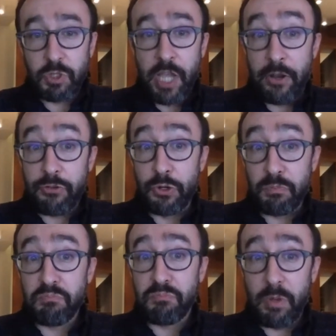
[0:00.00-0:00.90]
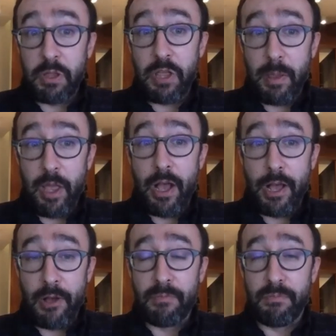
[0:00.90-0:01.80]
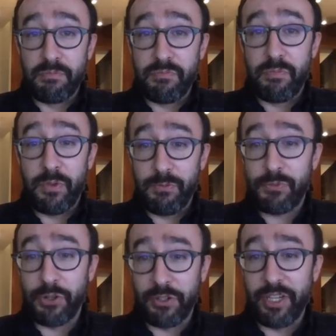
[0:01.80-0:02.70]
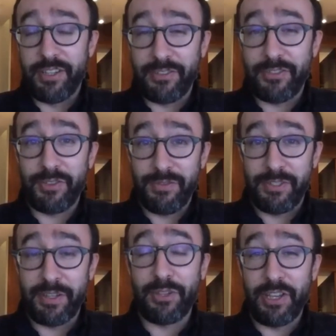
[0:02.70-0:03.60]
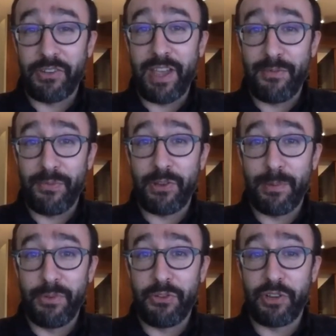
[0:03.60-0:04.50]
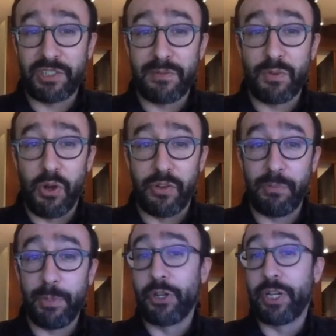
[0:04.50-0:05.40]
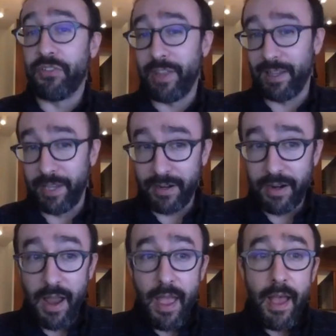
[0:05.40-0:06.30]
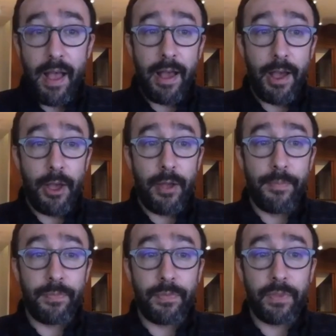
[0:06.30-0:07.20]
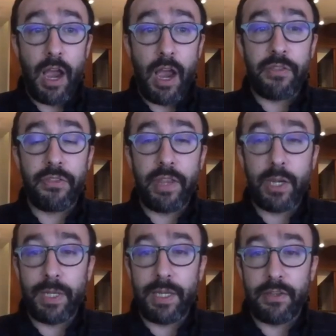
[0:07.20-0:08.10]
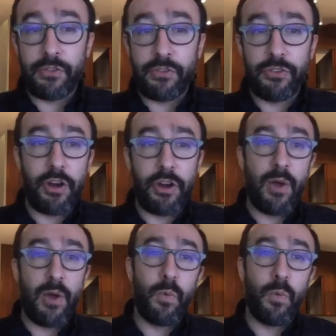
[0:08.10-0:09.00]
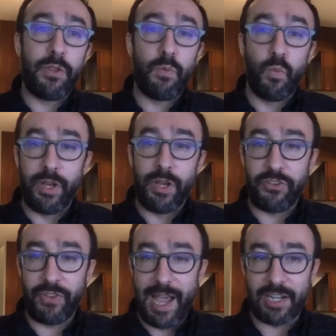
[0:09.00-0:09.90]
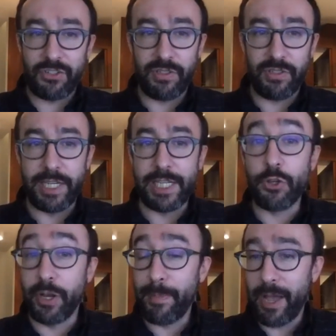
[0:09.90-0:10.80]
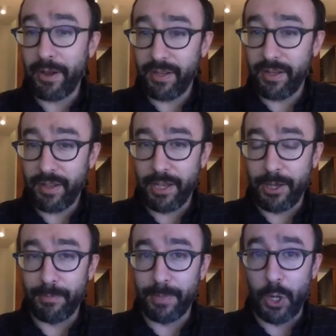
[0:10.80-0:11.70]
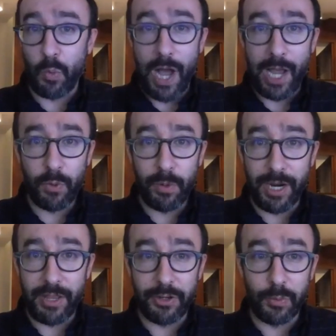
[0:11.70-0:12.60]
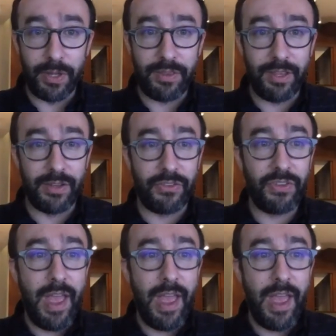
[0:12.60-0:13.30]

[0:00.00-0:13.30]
kind of true. Um, certainly, it does definitely does have some destructive qualities, but I'll get to that later. Um, I think we need to start out with what's actually good about it. Um, you know, why we're bothering with it,